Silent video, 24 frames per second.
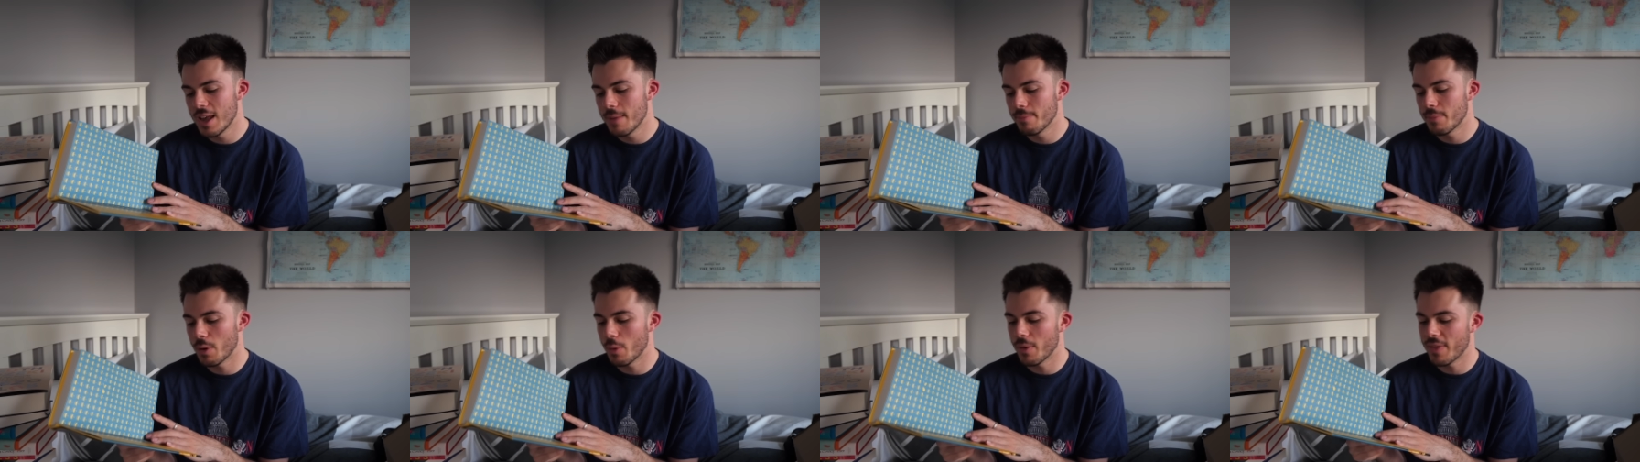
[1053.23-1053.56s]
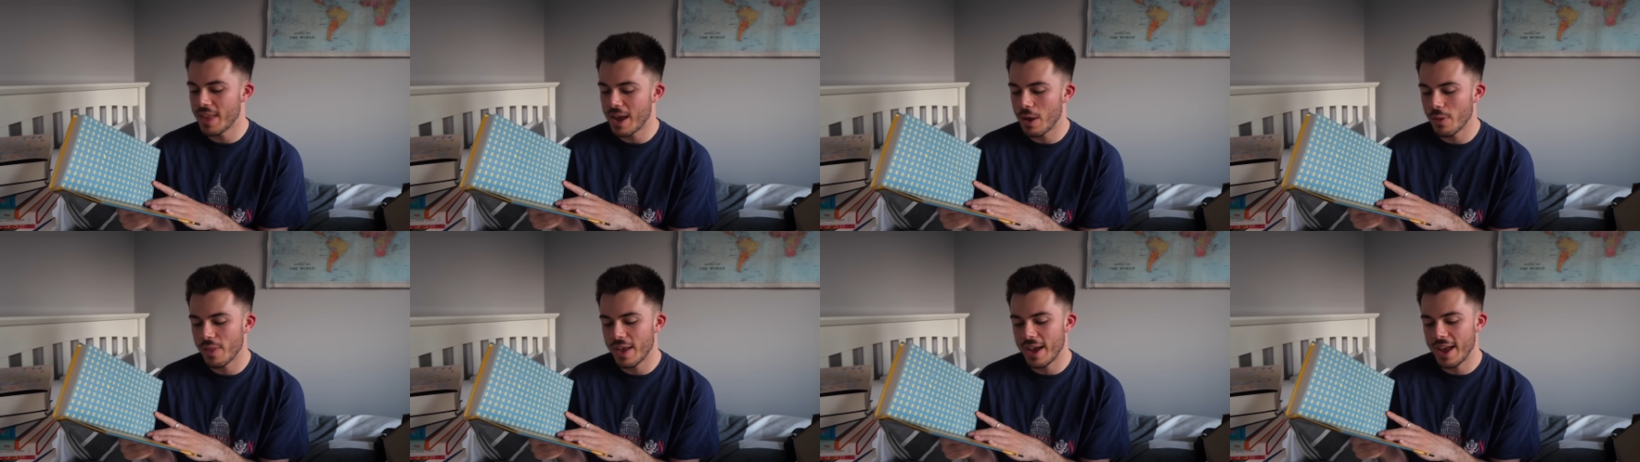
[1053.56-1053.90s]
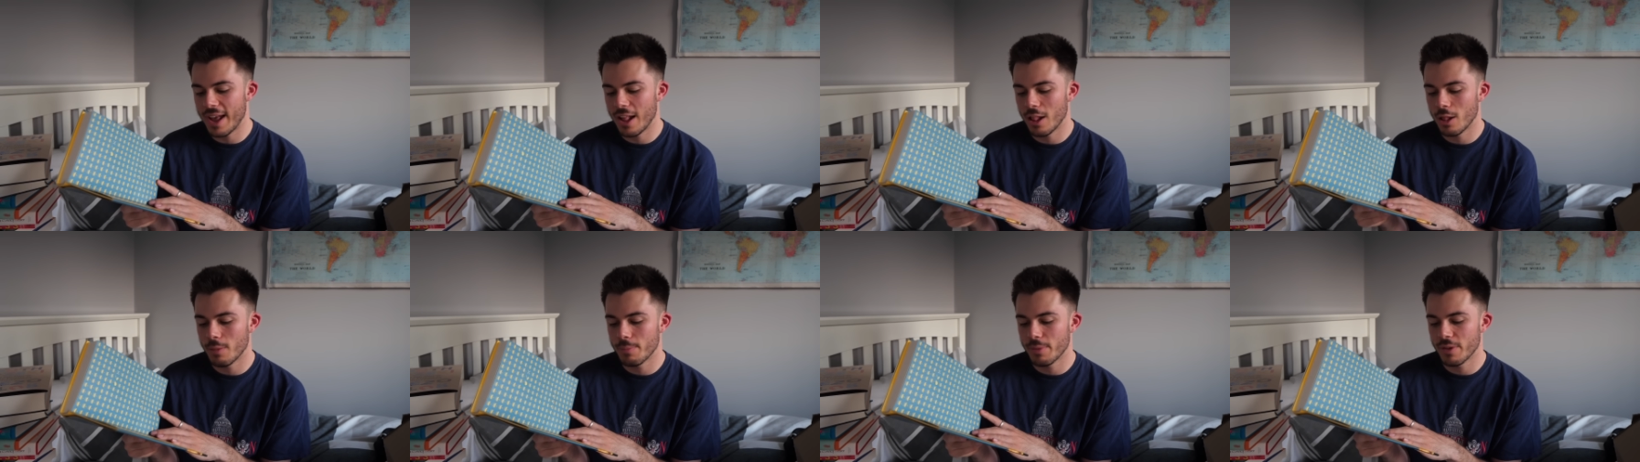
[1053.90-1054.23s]
but without
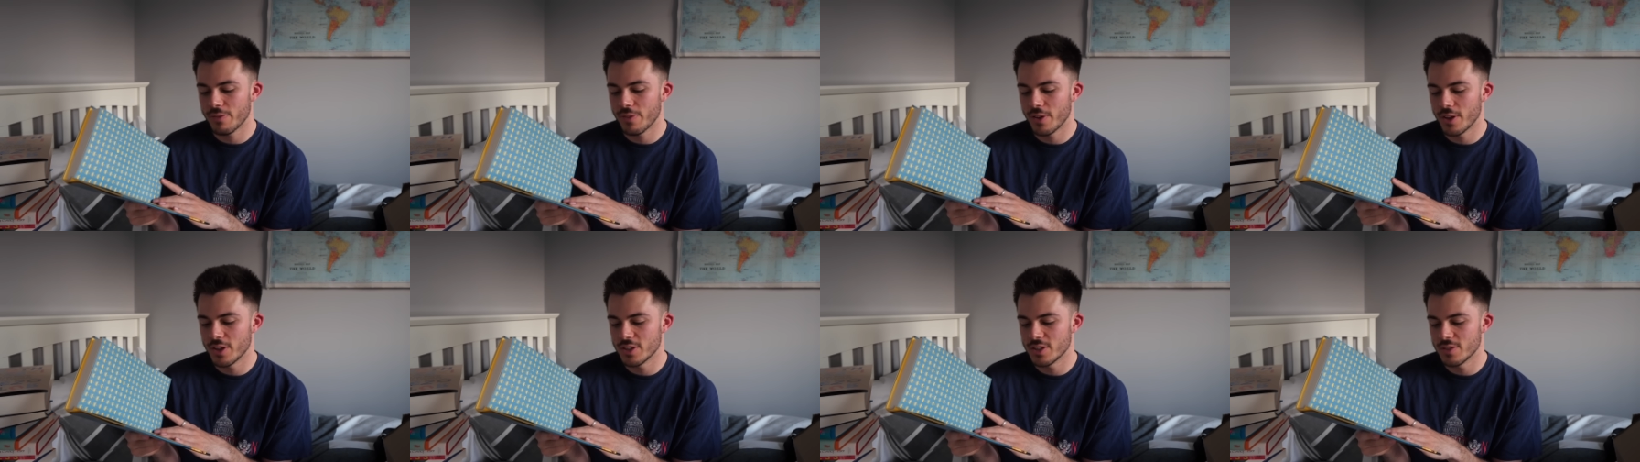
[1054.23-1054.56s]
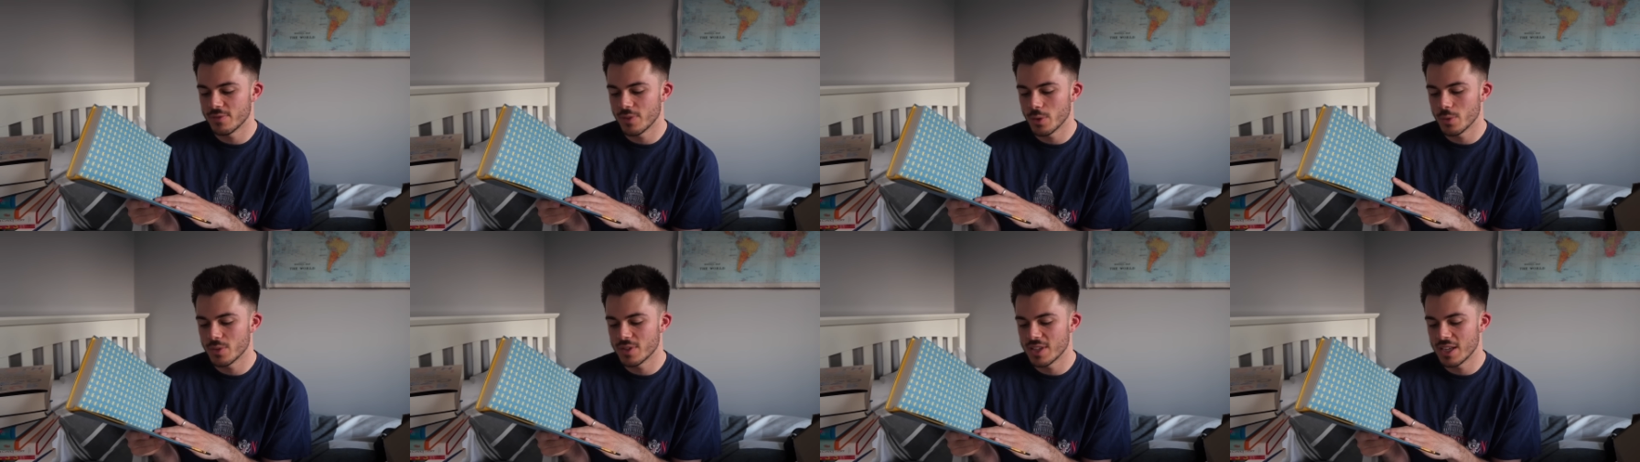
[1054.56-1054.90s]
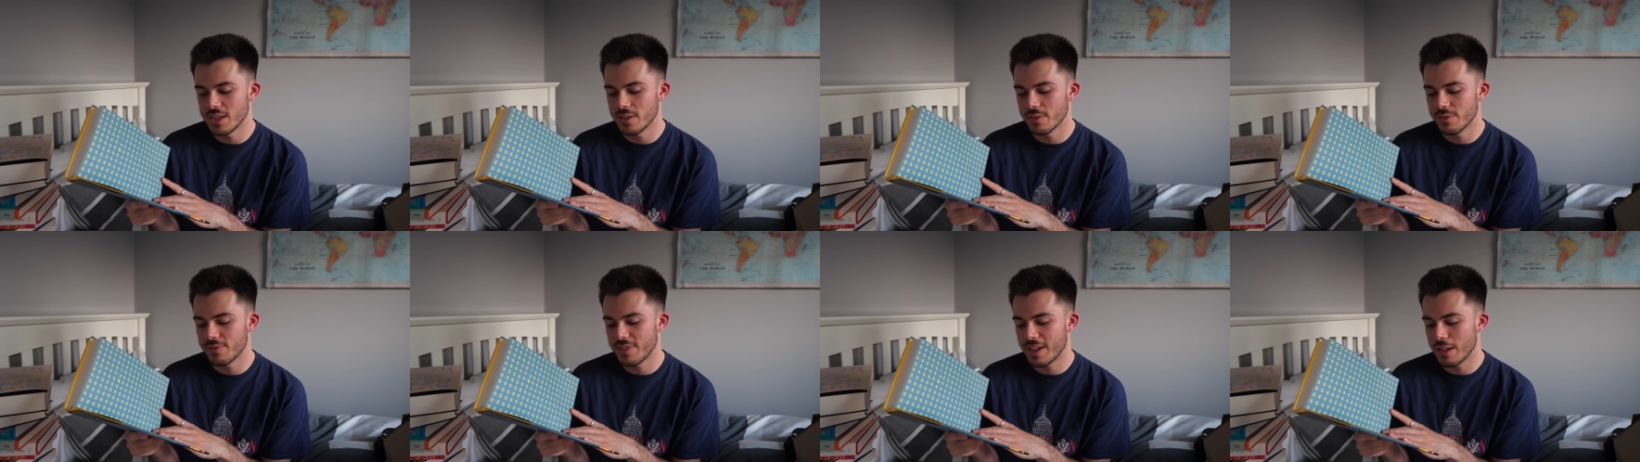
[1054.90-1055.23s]
that help of her
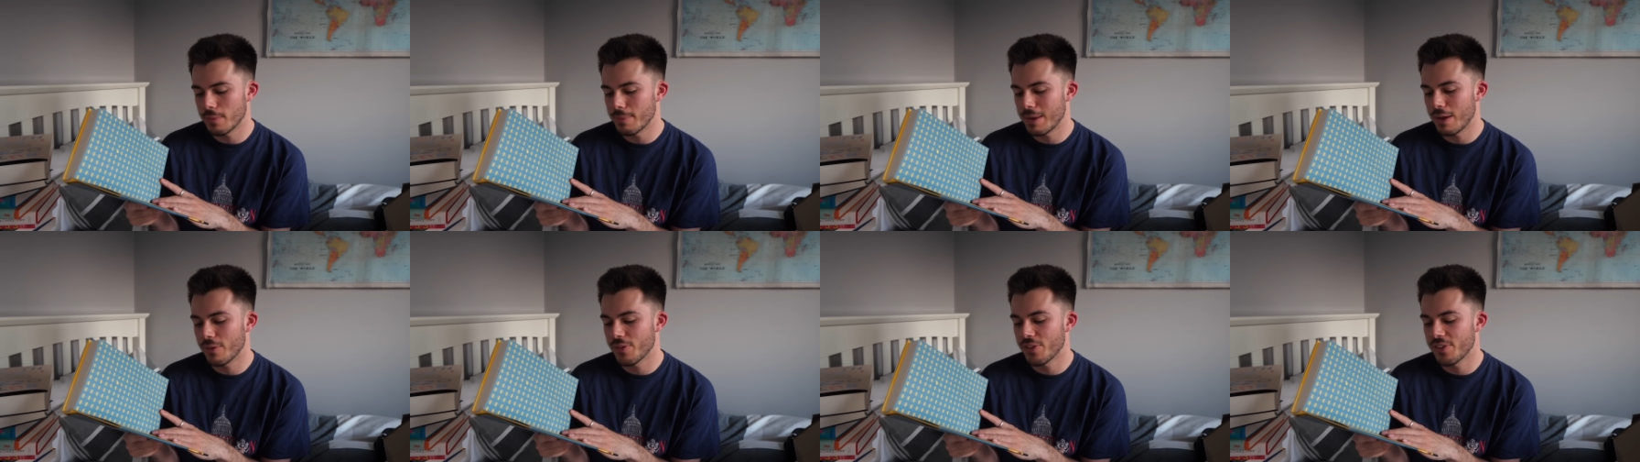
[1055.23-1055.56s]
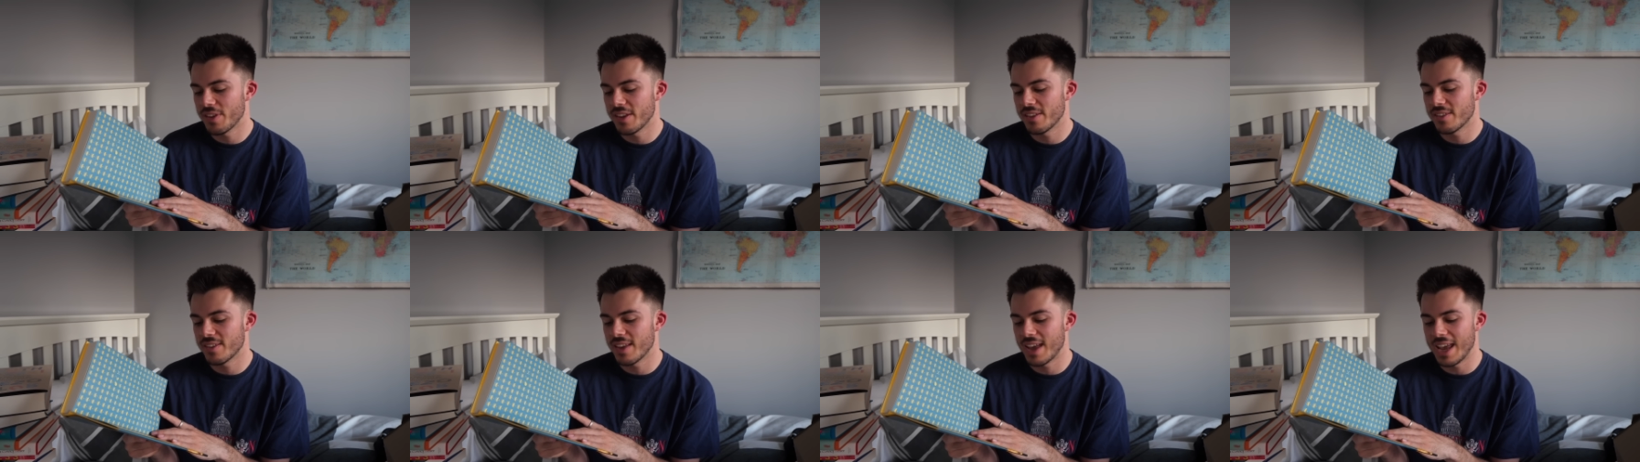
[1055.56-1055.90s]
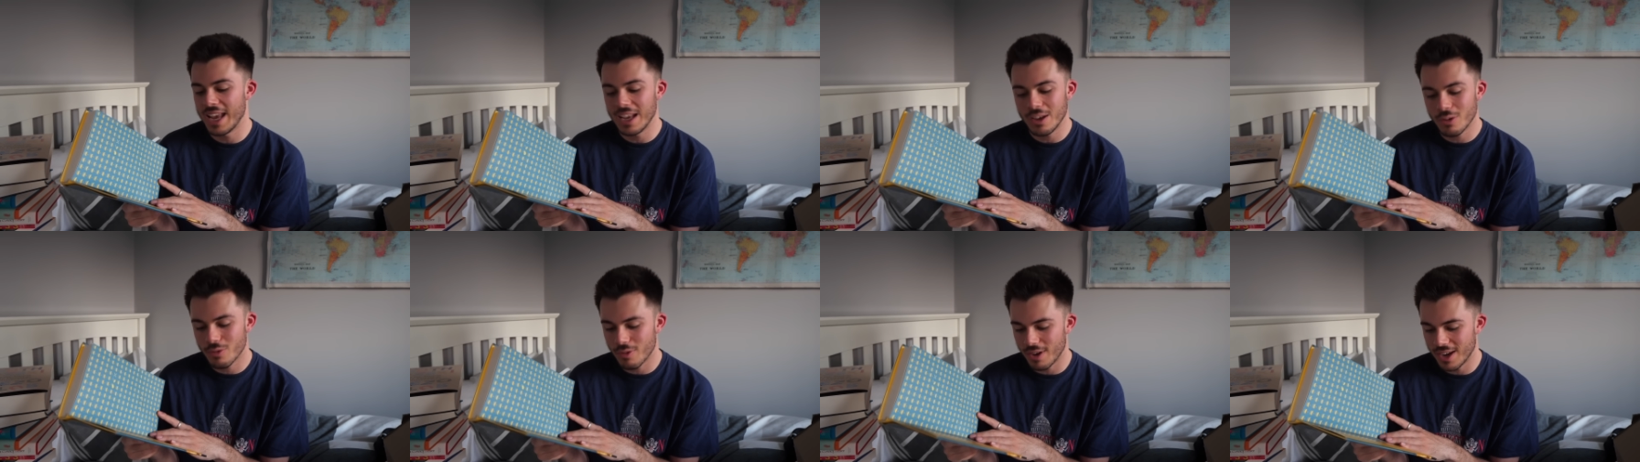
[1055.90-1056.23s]
devoted, foul mouthed sister
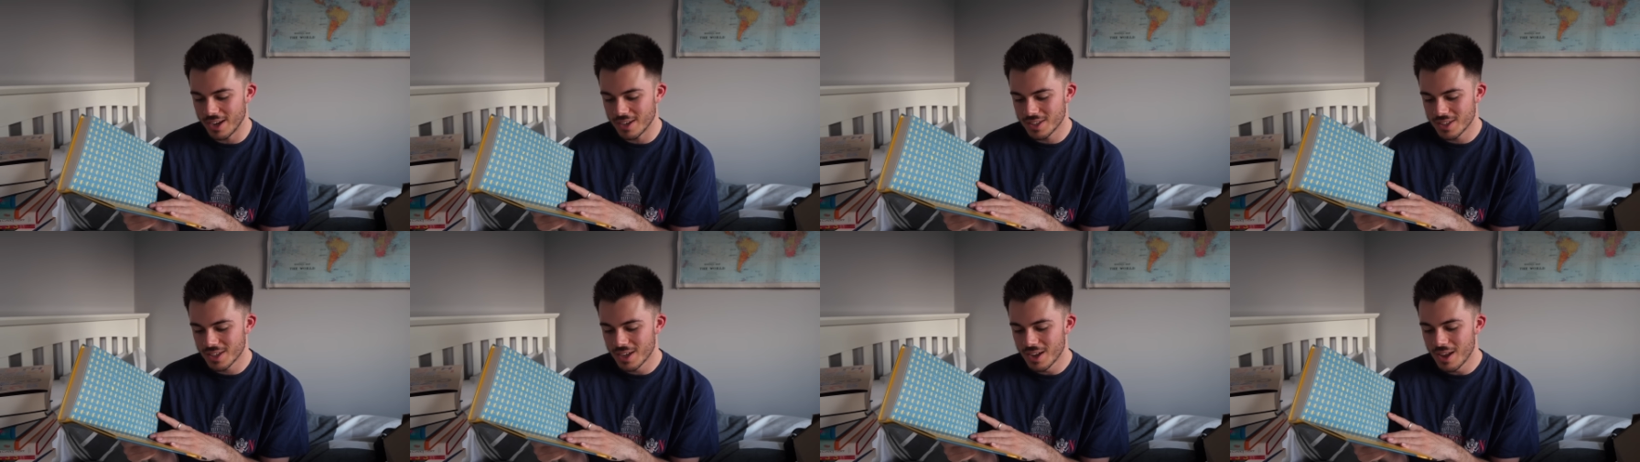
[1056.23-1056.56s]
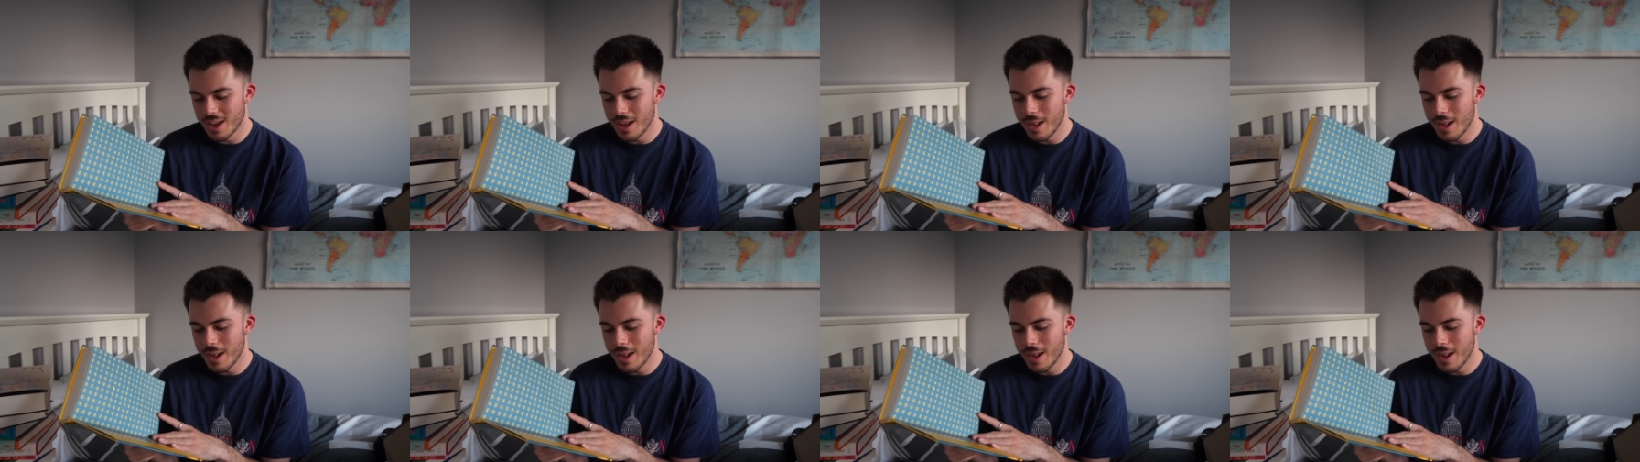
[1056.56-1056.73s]
Ingrid,